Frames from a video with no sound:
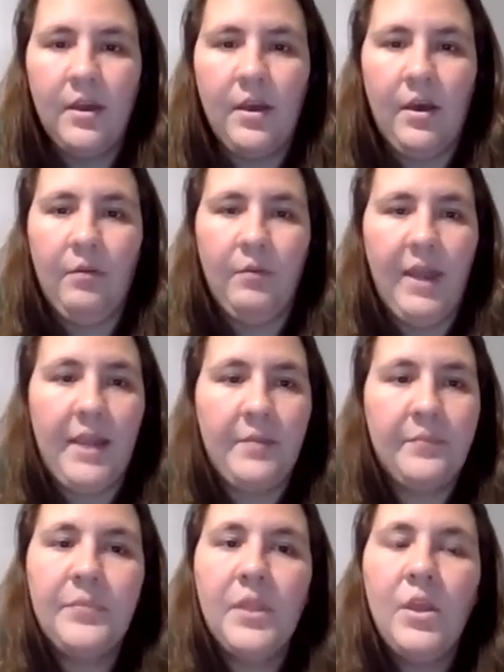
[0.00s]
All right.
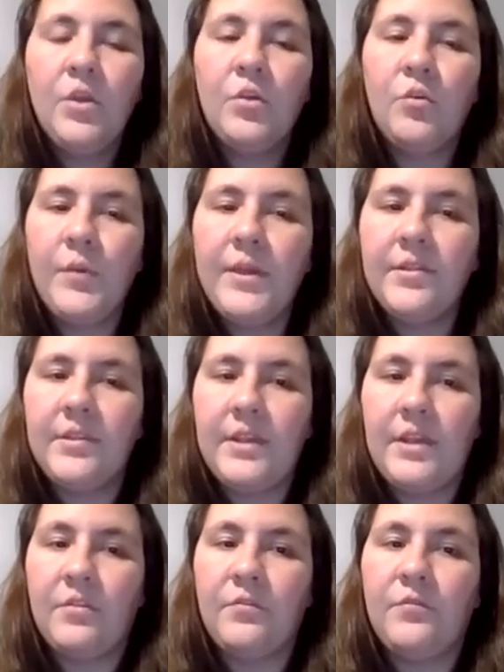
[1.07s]
Chris
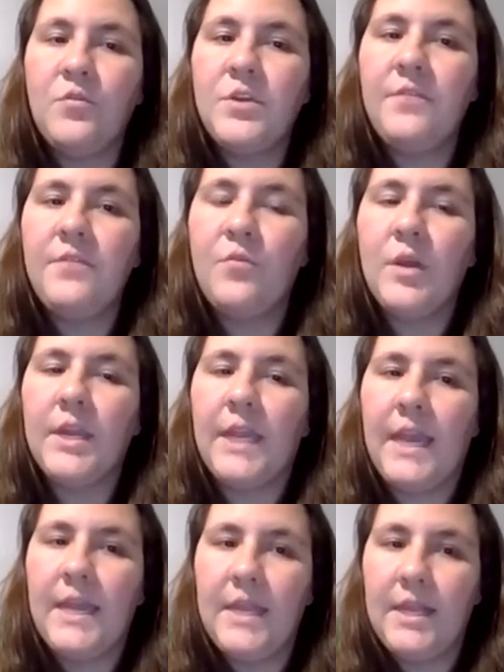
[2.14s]
sees 44
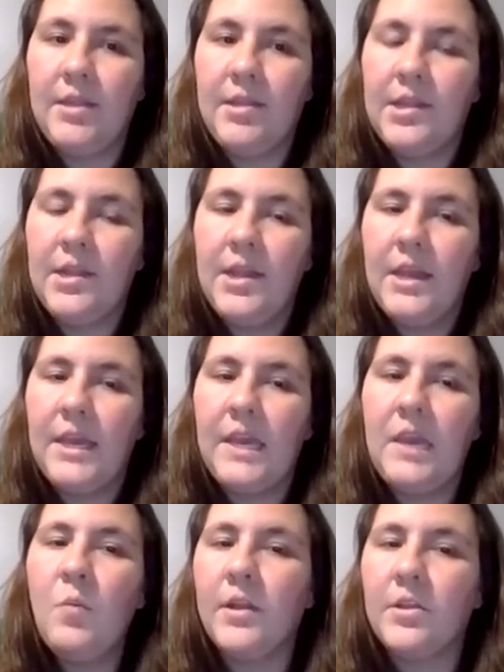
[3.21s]
kittens.
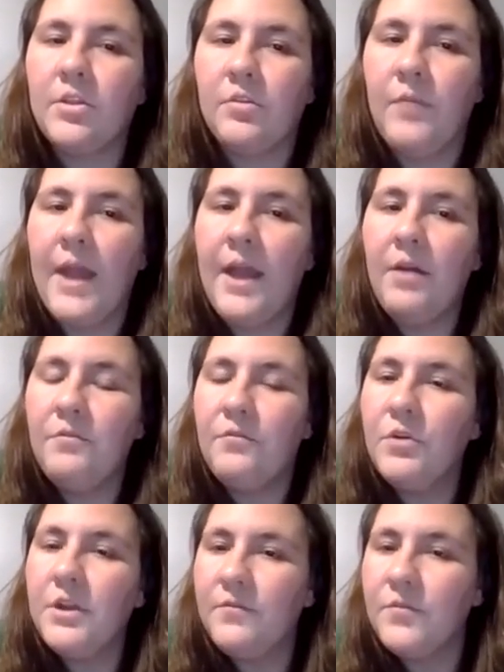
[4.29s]
He wants to round
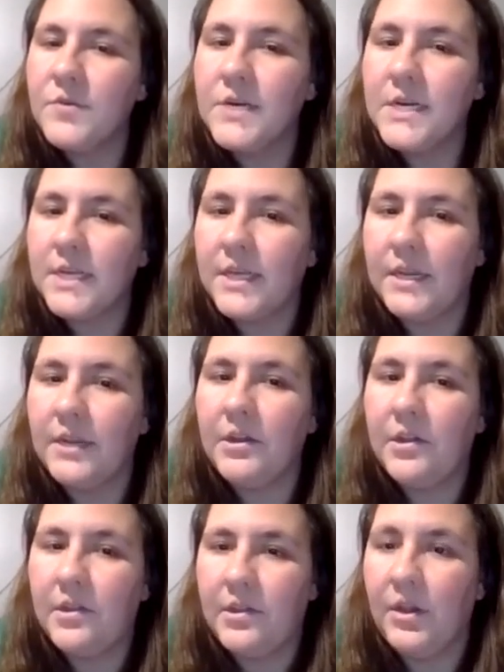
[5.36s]
44 to the
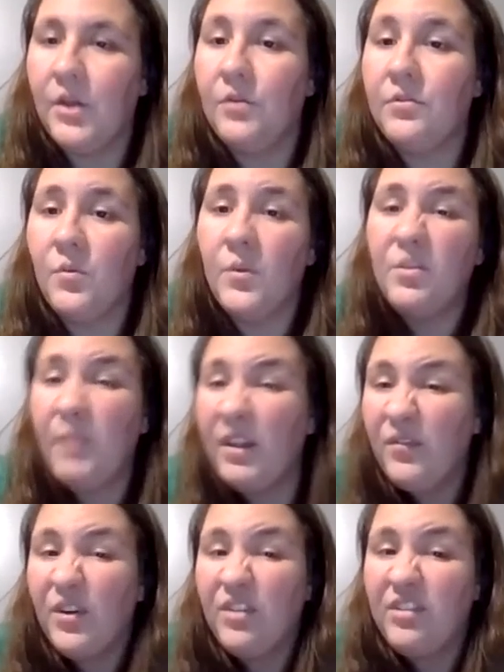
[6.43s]
nearest 0. So what's my
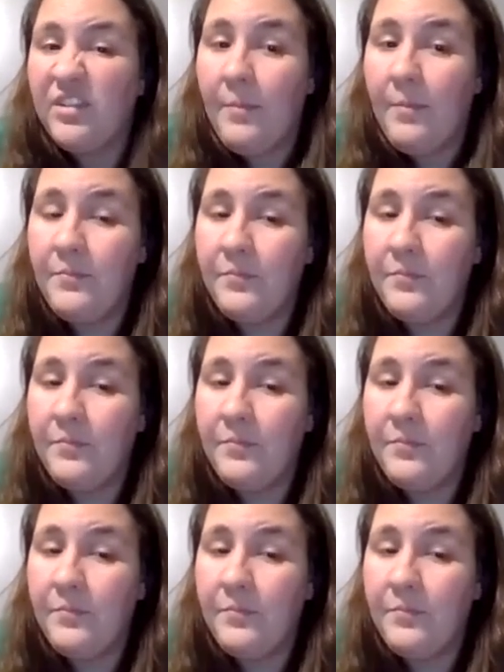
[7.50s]
first step?